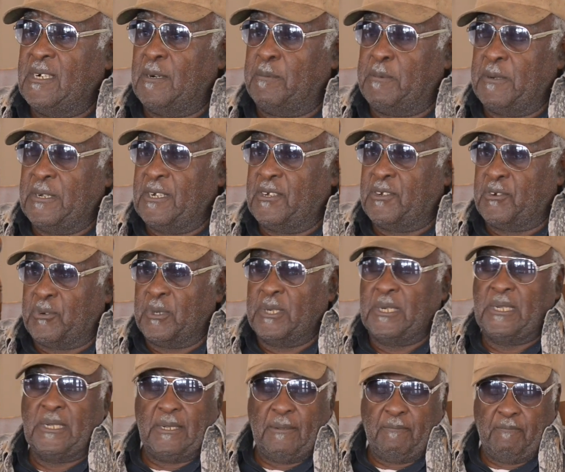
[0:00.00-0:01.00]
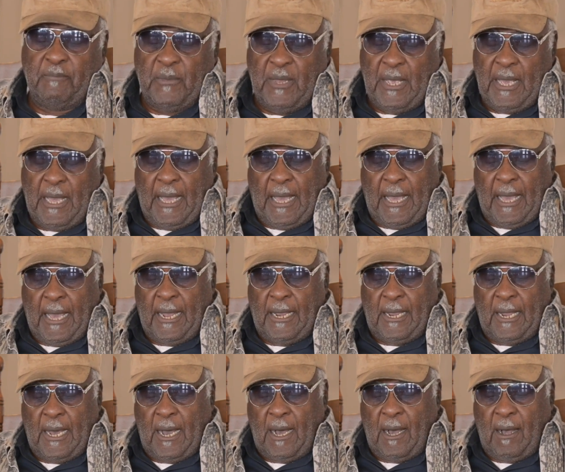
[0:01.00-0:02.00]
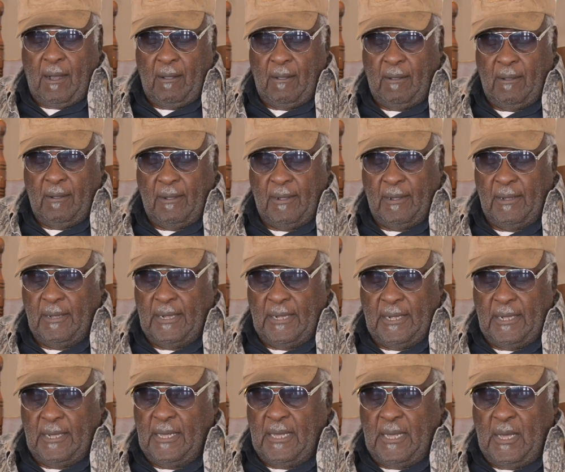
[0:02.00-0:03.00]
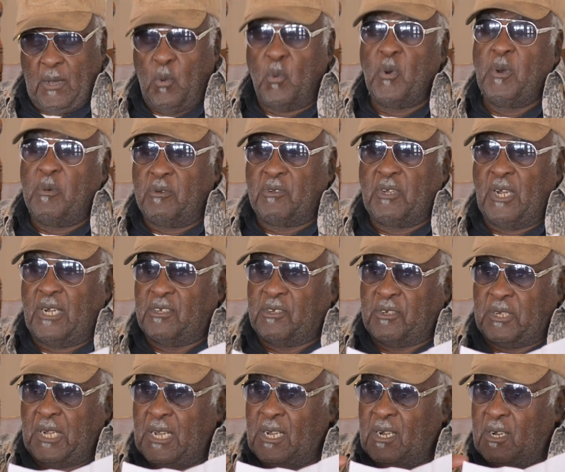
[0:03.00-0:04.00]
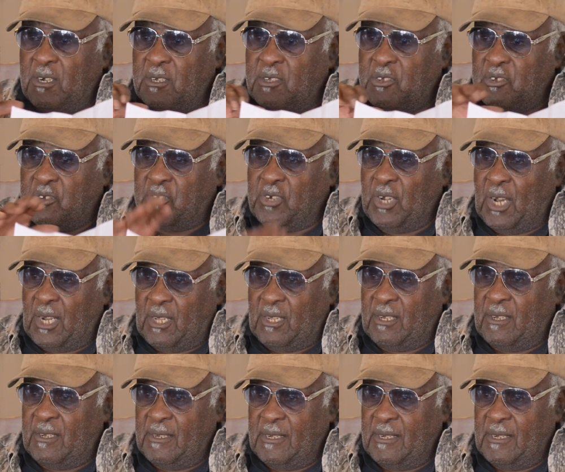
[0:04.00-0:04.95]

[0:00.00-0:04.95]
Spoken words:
Up in the tree. And we were just still chilling.